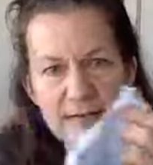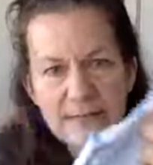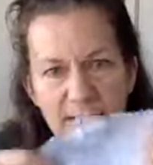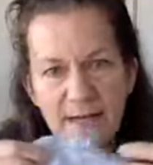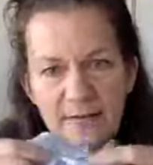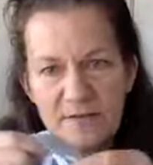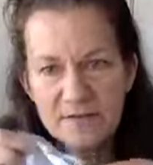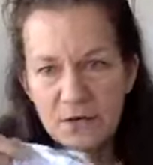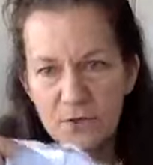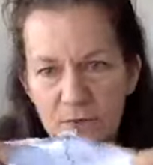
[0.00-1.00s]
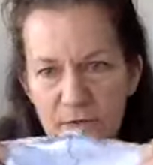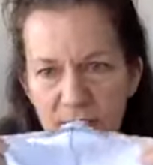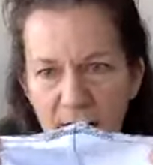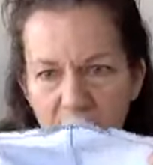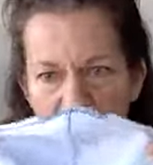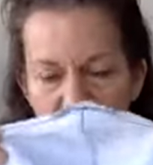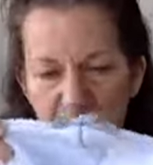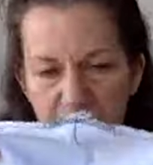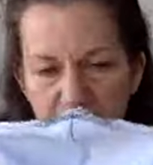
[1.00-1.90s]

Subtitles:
is I have sewn the